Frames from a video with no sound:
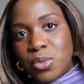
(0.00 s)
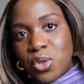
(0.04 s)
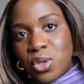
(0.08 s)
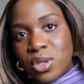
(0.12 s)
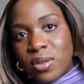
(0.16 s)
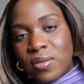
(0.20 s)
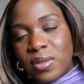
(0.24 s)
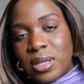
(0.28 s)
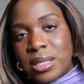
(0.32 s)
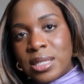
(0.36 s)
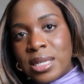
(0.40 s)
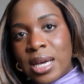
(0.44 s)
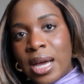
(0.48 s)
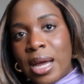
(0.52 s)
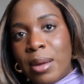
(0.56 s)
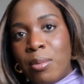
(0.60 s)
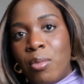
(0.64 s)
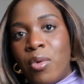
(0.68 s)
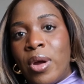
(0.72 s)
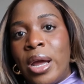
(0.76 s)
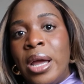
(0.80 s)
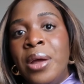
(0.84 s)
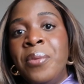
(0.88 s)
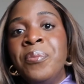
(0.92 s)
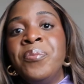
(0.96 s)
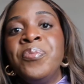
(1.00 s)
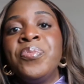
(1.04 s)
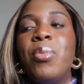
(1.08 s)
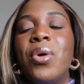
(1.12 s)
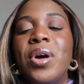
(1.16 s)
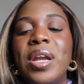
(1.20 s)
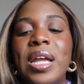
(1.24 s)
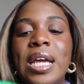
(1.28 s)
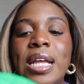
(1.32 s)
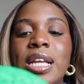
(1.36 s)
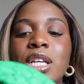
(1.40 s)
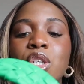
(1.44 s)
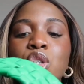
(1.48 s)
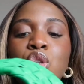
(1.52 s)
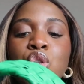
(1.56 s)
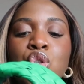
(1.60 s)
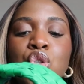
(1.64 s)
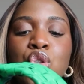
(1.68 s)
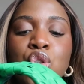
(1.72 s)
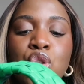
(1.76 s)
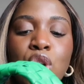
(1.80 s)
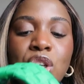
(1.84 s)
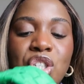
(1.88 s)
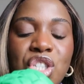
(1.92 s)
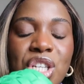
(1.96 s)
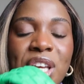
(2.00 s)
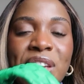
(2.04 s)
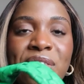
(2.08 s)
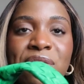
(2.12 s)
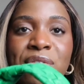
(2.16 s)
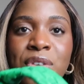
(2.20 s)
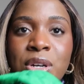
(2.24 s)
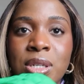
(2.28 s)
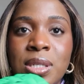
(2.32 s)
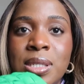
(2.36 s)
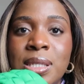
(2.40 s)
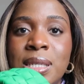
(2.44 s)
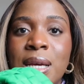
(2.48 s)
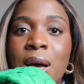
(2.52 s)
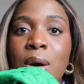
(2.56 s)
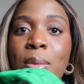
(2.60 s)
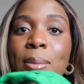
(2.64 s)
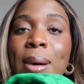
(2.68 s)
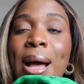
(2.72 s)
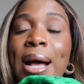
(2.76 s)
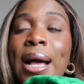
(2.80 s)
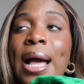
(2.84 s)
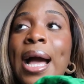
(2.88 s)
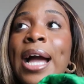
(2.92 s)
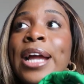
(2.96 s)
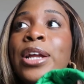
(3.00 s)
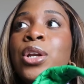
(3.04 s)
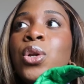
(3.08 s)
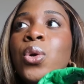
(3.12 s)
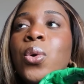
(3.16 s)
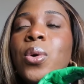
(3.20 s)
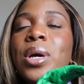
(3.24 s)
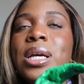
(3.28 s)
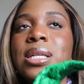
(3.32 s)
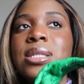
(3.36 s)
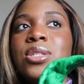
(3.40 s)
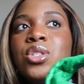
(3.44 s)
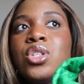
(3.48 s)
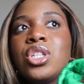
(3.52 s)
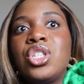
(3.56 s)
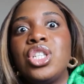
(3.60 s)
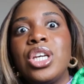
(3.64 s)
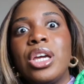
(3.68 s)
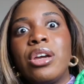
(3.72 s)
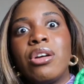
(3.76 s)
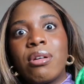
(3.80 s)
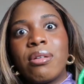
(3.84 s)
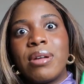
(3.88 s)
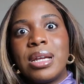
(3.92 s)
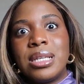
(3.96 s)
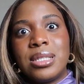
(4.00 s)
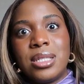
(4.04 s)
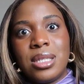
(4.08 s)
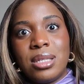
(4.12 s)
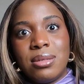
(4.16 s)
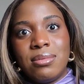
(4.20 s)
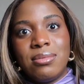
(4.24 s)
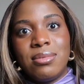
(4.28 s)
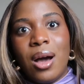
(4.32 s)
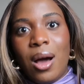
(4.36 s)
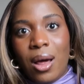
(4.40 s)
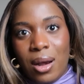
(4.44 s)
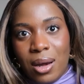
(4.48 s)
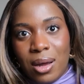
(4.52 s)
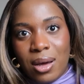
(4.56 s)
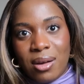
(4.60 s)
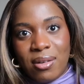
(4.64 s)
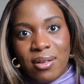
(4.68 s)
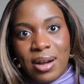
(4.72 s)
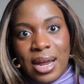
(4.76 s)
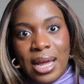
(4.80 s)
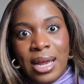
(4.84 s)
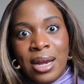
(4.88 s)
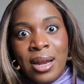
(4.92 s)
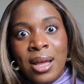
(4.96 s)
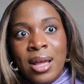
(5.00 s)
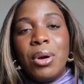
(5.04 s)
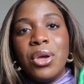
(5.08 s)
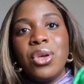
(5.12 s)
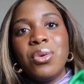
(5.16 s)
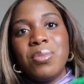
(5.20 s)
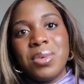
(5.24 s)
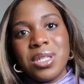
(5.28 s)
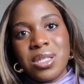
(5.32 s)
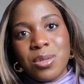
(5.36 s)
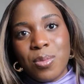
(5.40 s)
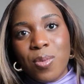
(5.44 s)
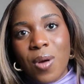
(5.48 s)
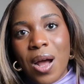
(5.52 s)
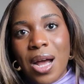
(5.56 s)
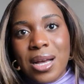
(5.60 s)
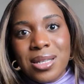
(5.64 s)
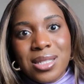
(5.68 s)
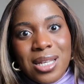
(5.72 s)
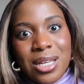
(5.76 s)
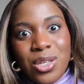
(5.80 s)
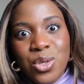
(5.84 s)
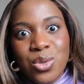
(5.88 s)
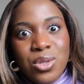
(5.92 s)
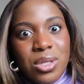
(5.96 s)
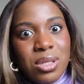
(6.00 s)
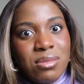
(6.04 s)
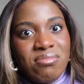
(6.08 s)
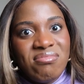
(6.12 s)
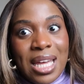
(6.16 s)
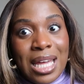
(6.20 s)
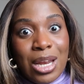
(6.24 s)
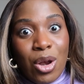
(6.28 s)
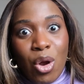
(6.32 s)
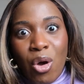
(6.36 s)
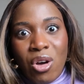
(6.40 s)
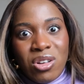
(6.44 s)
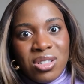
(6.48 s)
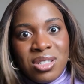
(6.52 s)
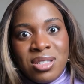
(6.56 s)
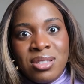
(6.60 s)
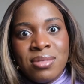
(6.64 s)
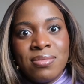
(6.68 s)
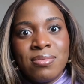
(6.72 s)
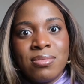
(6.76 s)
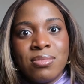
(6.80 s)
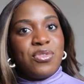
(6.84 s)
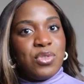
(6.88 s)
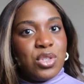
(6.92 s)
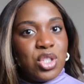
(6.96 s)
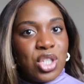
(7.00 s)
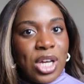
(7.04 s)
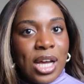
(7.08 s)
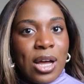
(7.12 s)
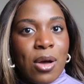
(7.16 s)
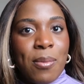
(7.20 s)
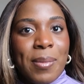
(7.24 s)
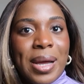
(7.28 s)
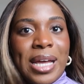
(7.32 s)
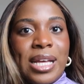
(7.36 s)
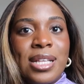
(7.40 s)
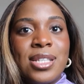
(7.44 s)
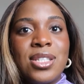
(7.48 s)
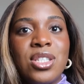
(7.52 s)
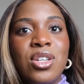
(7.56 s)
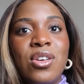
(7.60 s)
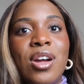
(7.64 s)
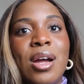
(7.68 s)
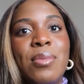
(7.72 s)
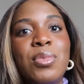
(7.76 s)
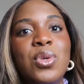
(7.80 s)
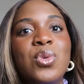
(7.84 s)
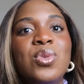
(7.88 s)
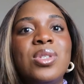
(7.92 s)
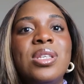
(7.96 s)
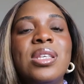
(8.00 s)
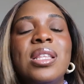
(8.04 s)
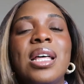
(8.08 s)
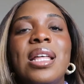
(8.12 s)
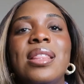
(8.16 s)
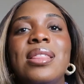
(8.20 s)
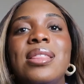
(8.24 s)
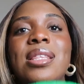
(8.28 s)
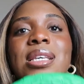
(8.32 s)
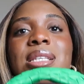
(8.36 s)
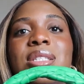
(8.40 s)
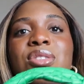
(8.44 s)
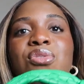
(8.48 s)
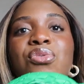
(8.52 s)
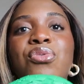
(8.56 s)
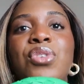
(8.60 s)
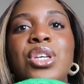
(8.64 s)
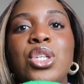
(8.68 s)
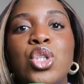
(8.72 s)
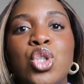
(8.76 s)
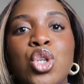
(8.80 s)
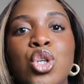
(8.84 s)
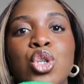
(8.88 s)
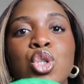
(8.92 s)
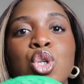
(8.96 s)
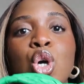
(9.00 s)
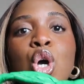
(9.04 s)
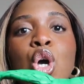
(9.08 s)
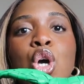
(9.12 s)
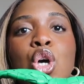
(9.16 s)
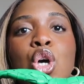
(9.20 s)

most of the time, right? But it is such a versatile bag. I know it's such a crazy color, right? But you'd be surprised, I use it a lot. If you check out my Instagram, you see that this features